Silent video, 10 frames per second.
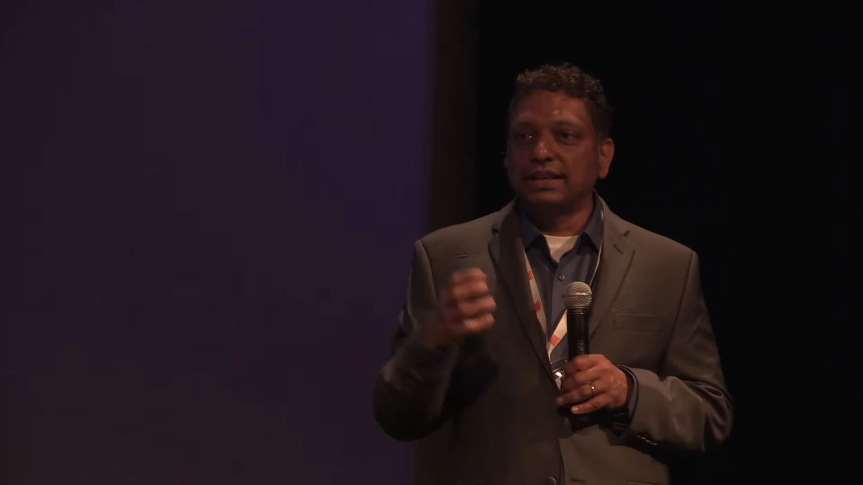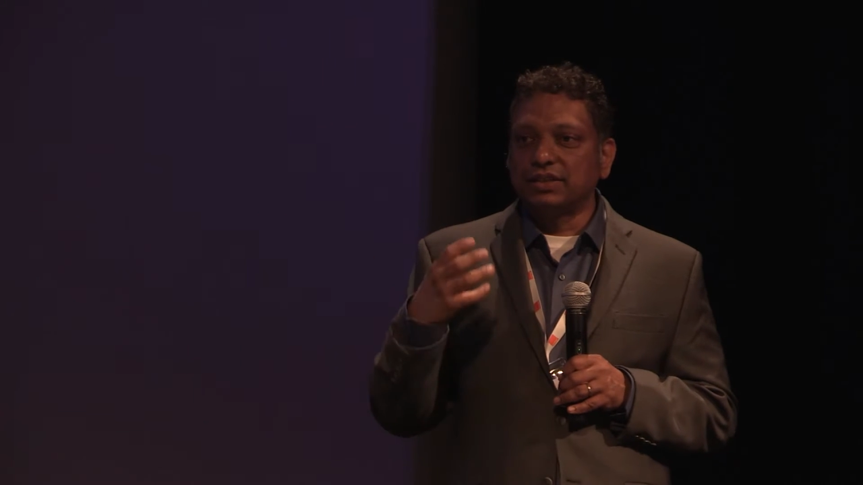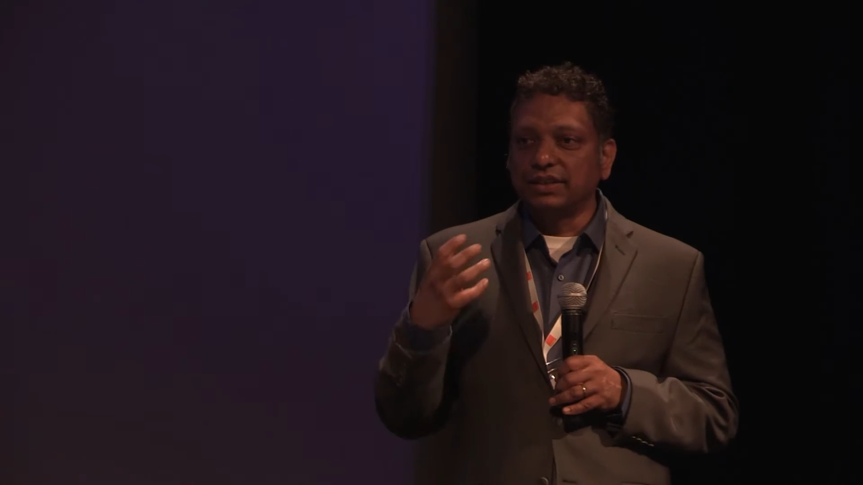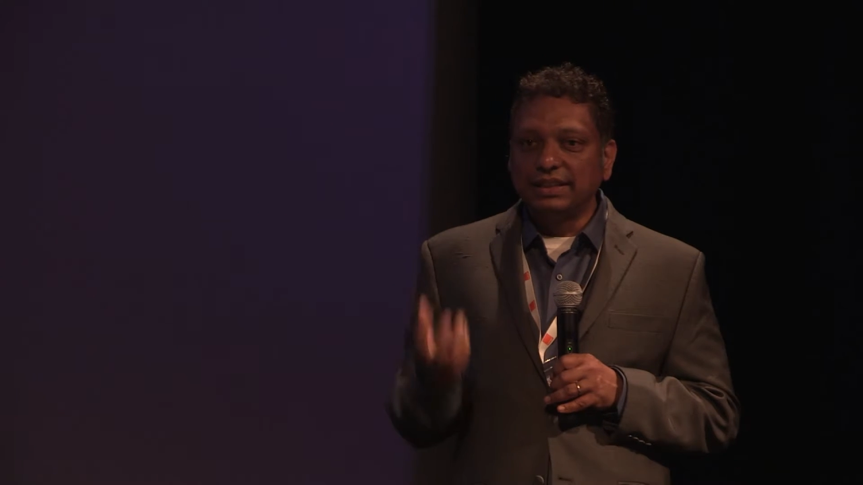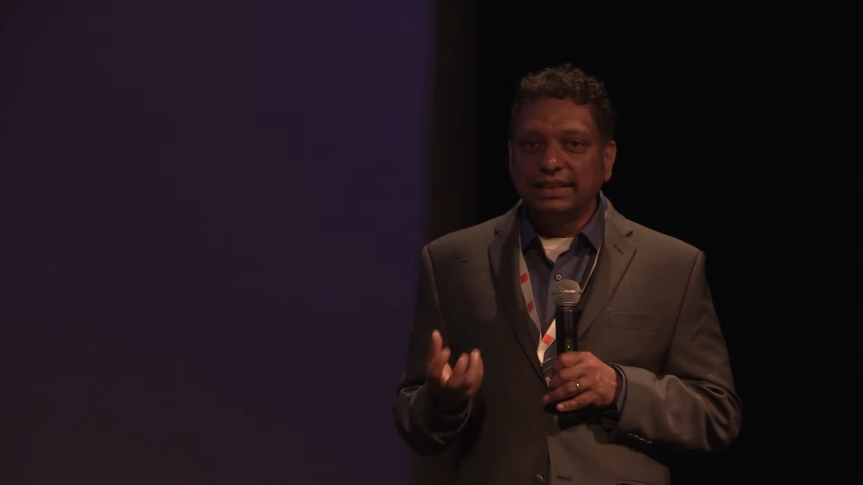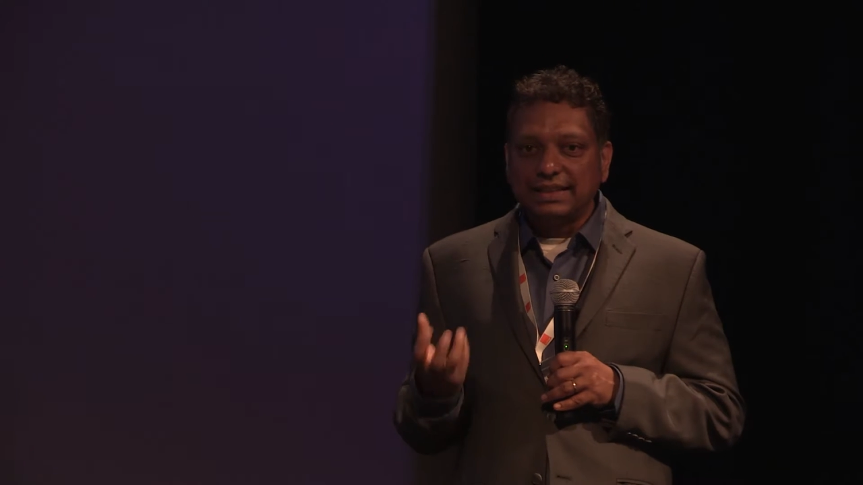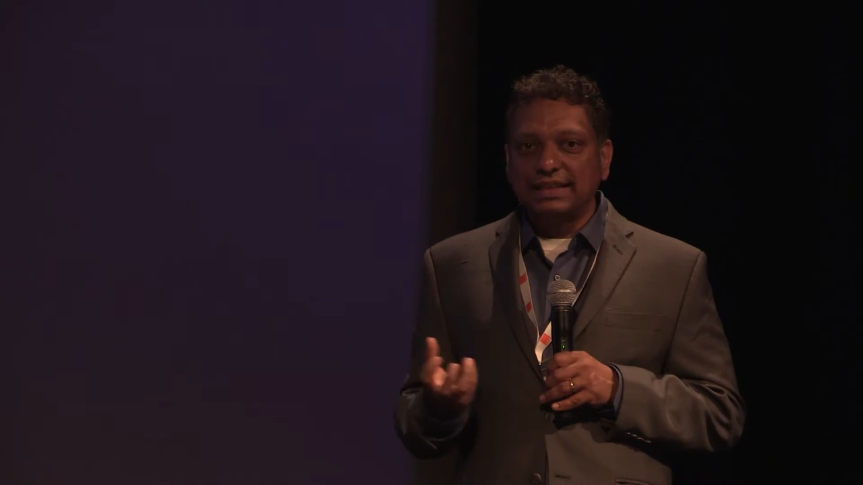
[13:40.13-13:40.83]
So in these